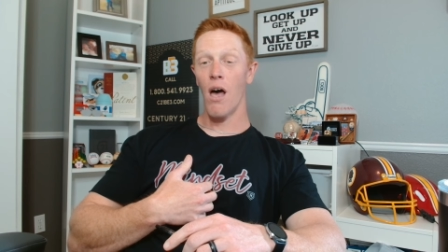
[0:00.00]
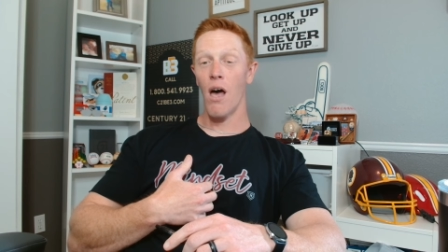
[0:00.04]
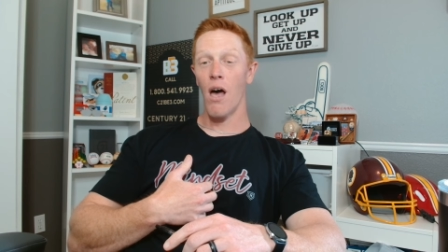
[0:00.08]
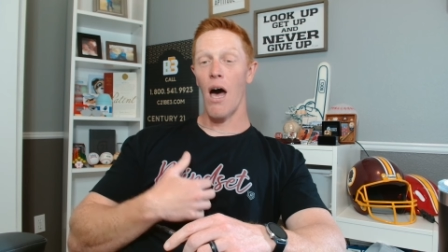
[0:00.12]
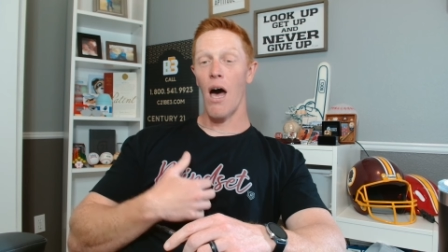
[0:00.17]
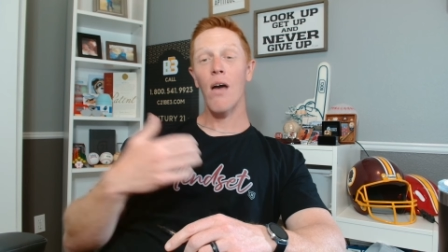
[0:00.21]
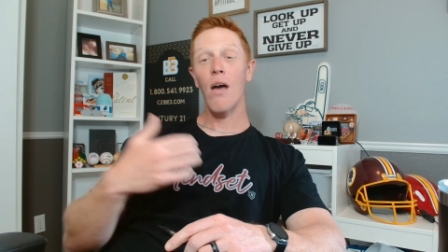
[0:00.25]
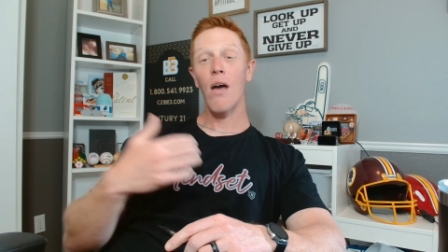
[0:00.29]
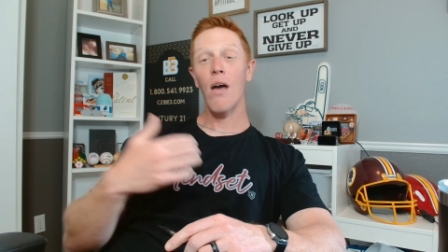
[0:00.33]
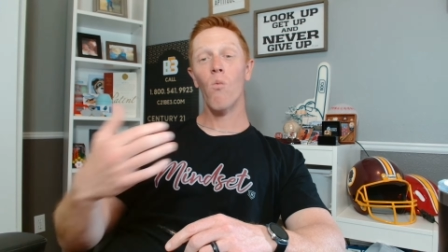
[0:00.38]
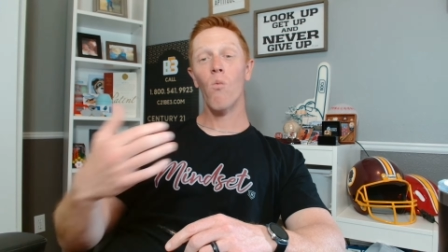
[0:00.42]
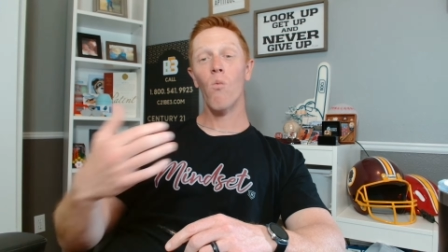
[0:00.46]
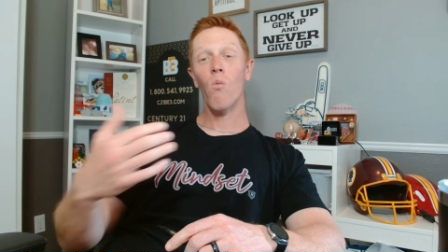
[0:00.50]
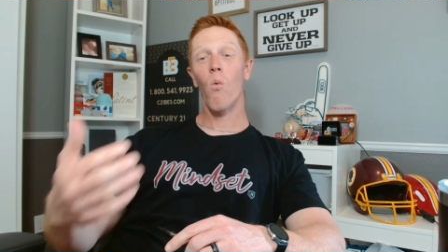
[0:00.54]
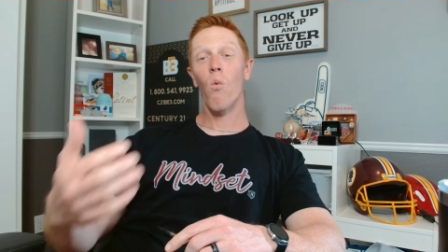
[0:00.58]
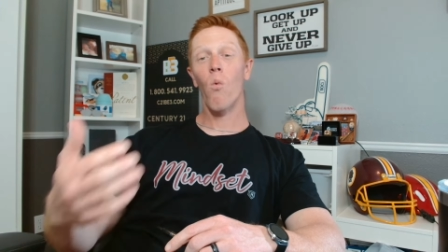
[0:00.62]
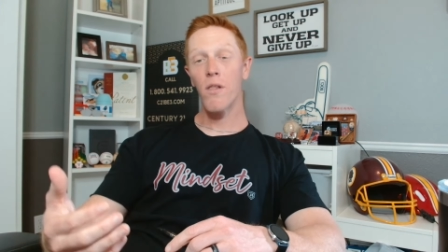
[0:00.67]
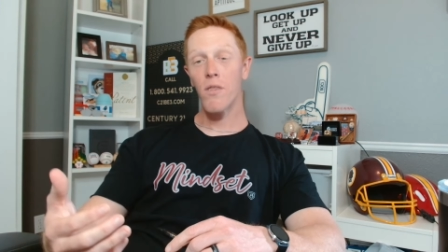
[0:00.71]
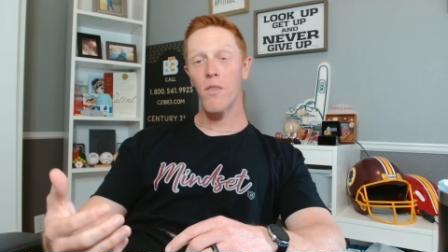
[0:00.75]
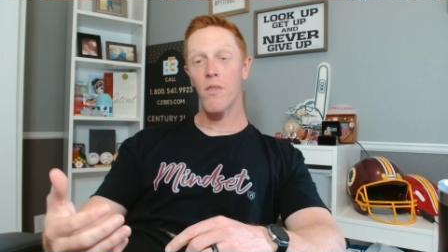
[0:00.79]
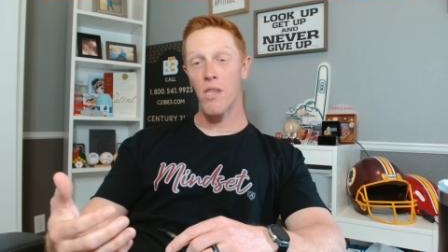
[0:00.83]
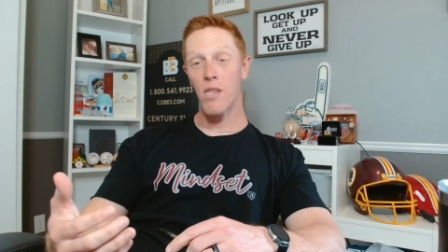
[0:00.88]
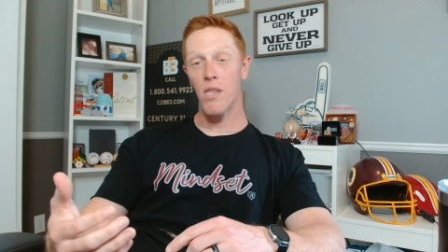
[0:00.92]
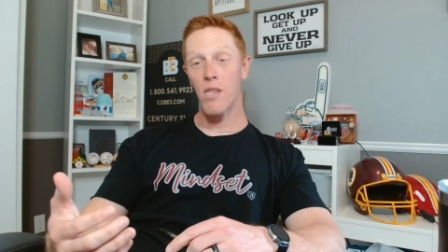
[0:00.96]
I
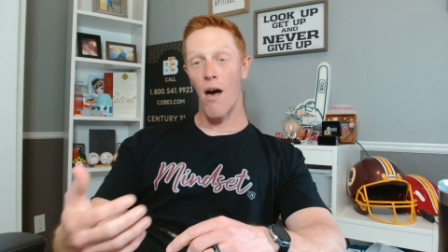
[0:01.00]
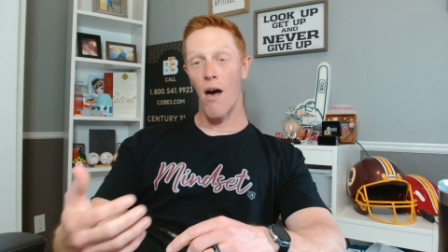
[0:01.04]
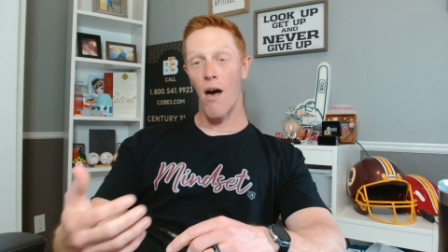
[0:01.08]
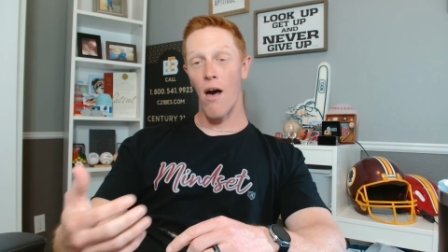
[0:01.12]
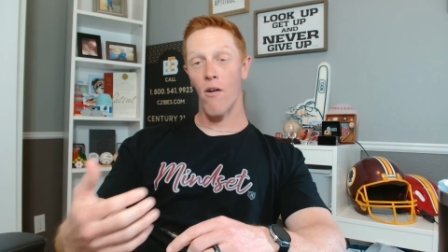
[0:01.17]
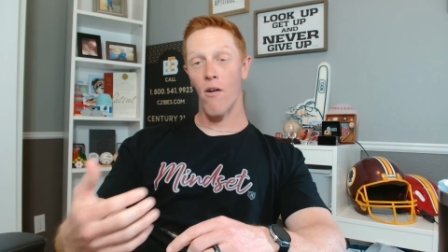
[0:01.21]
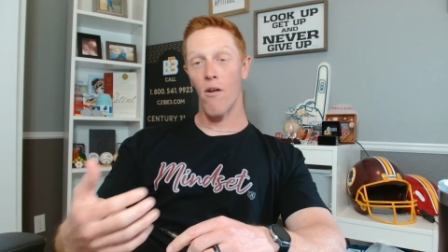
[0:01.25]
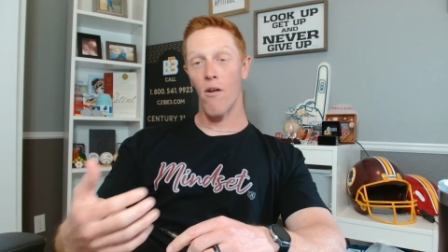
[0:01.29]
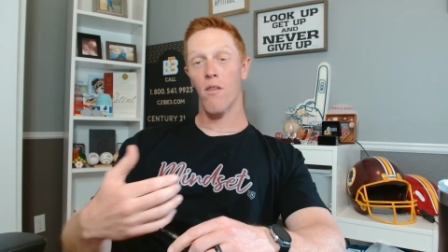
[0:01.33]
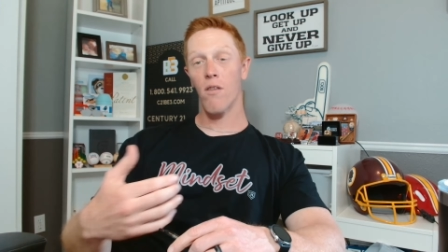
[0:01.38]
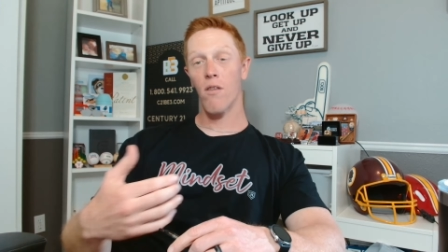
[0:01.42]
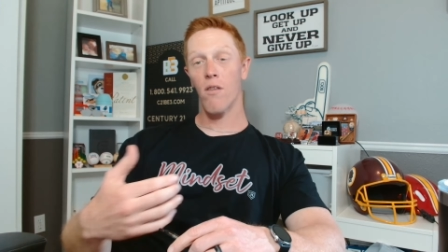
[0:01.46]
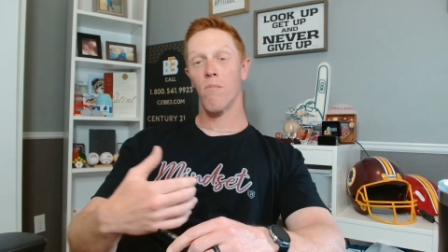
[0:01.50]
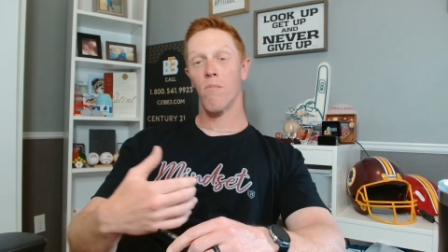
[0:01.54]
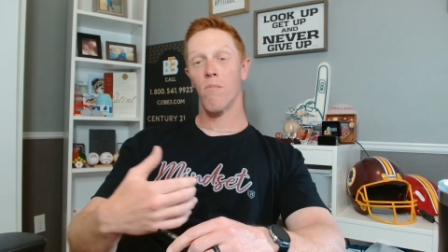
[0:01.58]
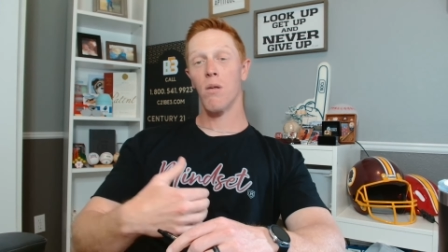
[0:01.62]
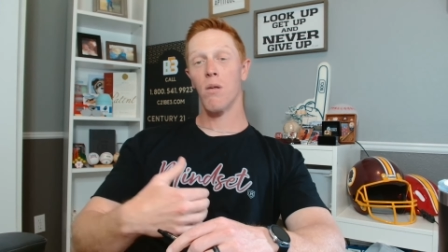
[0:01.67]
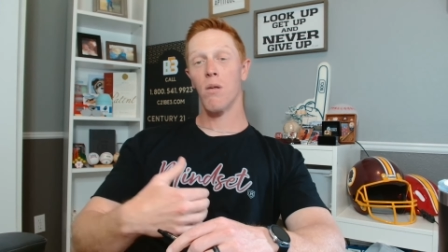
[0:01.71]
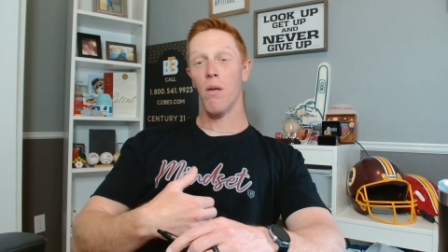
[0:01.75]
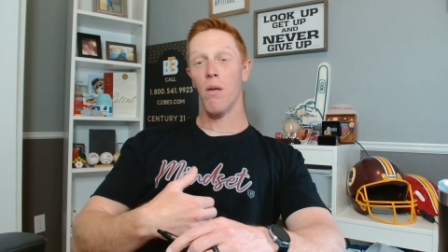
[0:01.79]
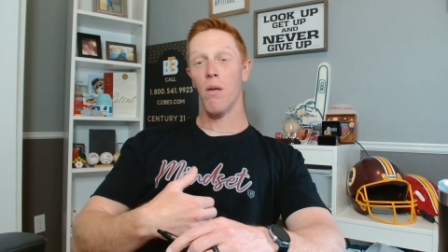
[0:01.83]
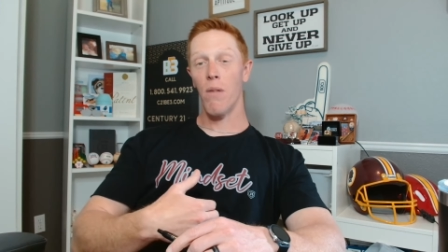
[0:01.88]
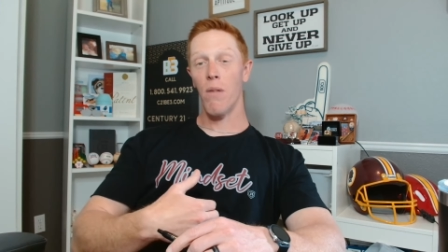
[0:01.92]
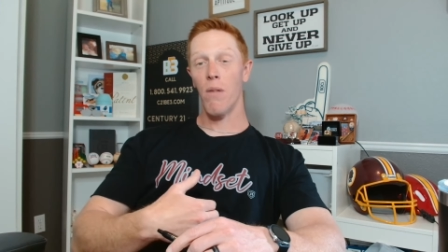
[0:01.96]
want the algorithm to
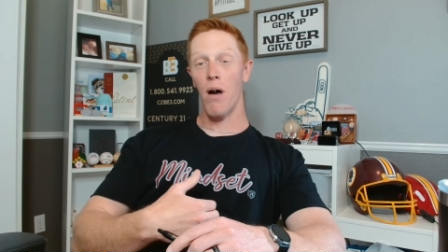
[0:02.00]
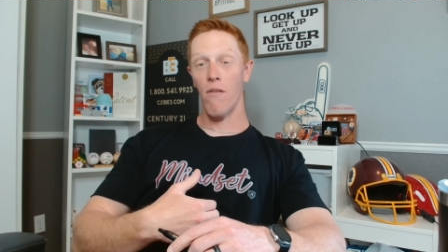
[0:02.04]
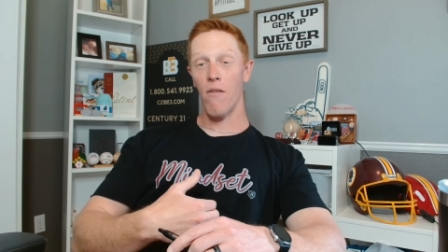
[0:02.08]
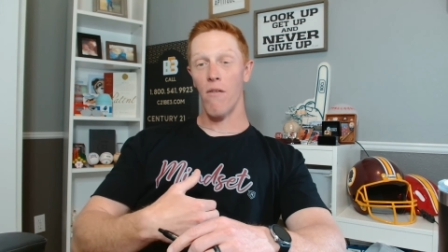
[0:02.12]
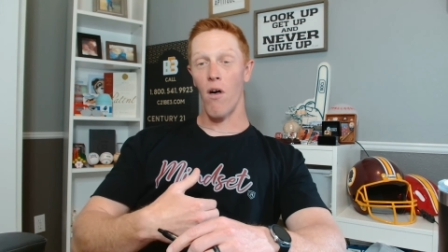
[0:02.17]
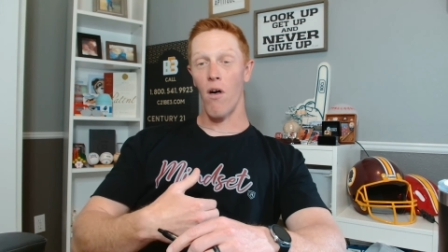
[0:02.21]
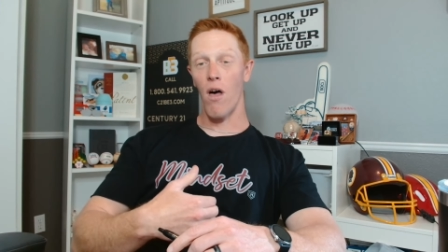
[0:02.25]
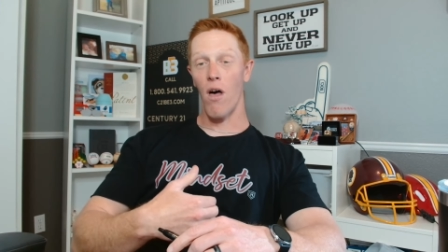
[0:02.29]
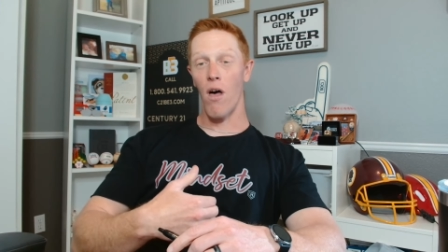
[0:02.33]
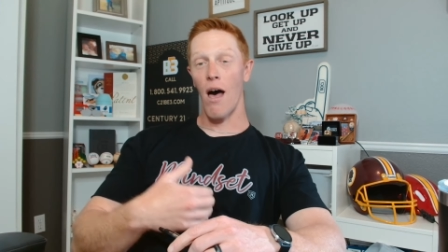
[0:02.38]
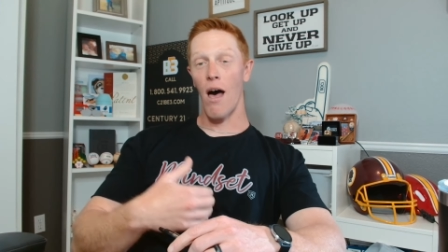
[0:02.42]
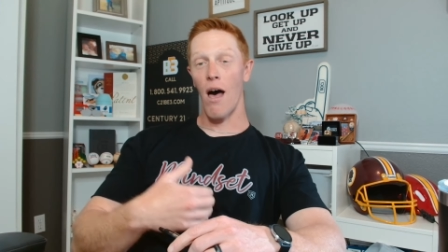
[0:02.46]
be my fault.